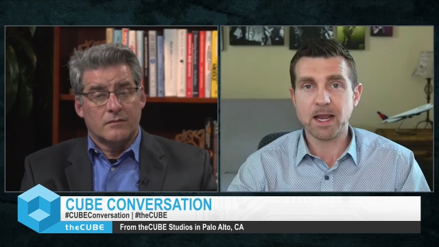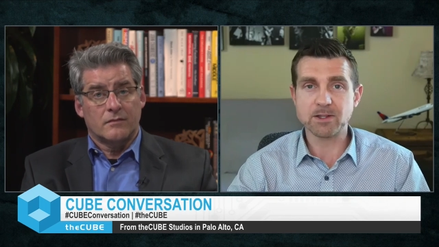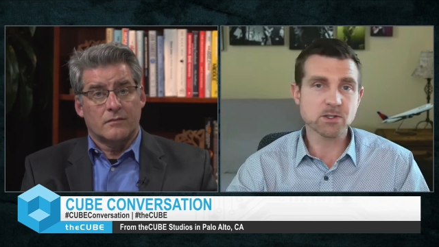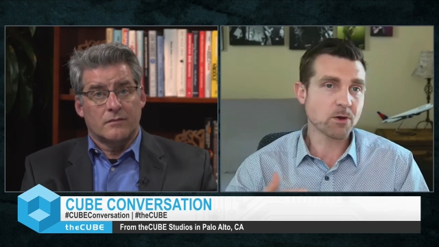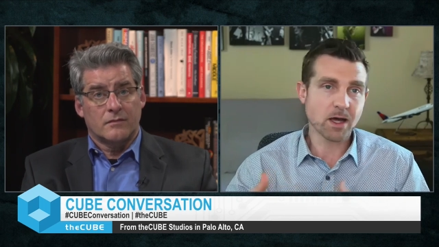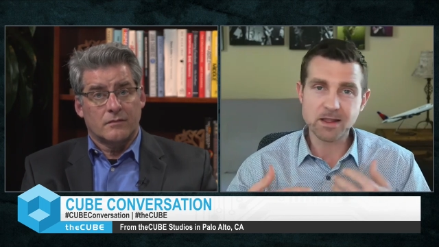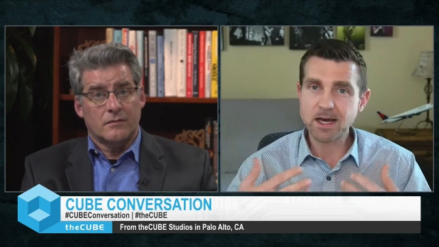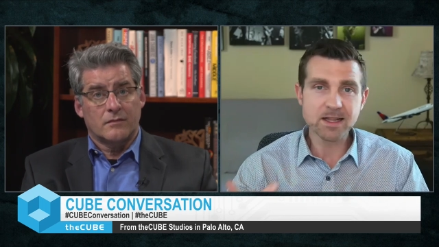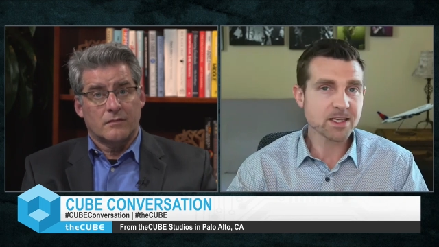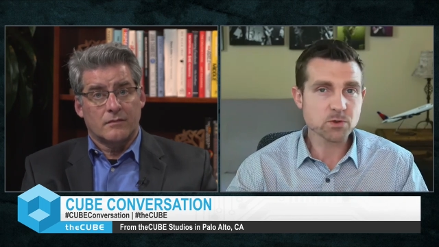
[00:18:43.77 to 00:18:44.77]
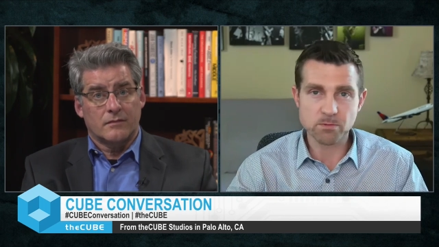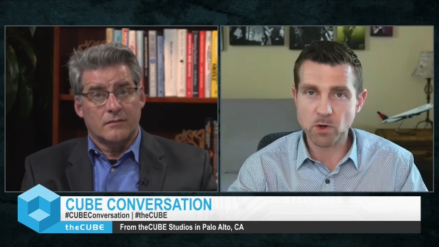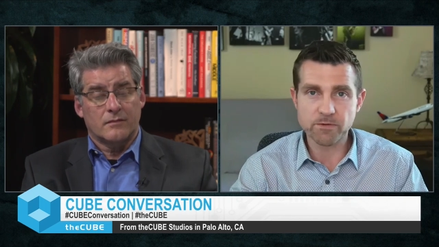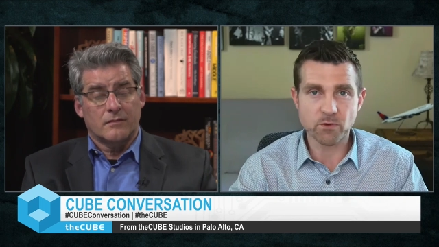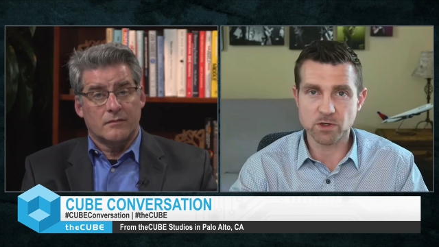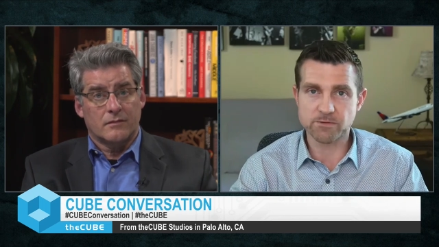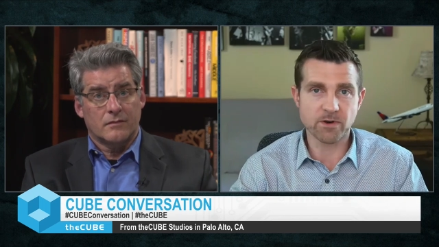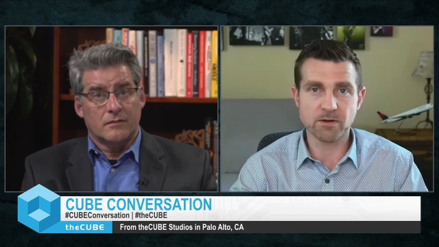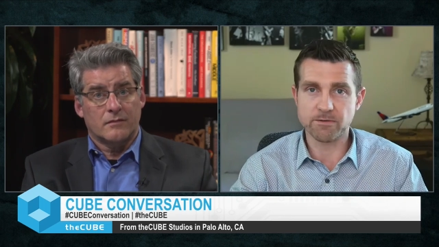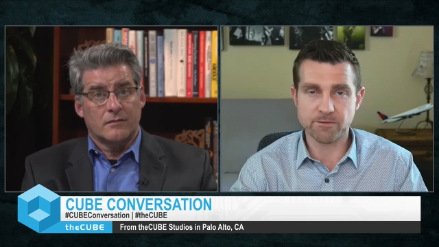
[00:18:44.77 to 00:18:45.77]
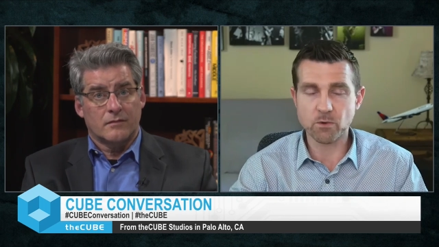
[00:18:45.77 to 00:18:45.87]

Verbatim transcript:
Speaker 1: And so a lot of these remote, force for,